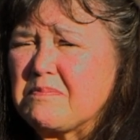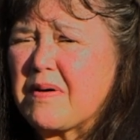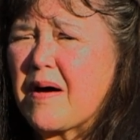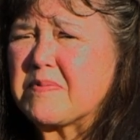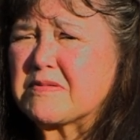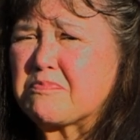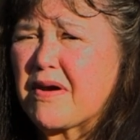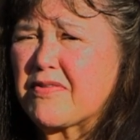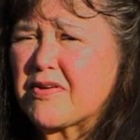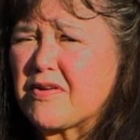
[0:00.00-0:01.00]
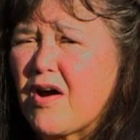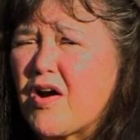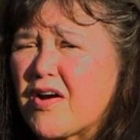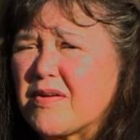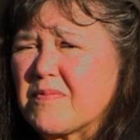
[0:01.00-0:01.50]
Bob's brother,
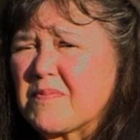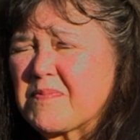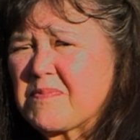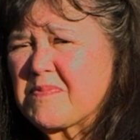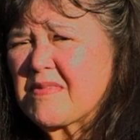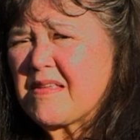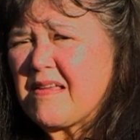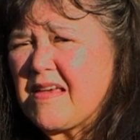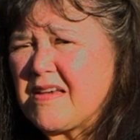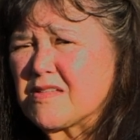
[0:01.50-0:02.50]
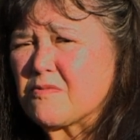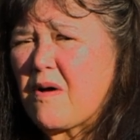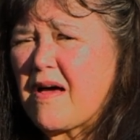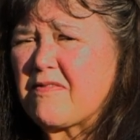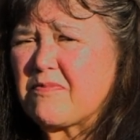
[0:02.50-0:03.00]
Art, his
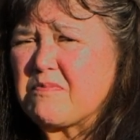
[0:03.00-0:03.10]
wife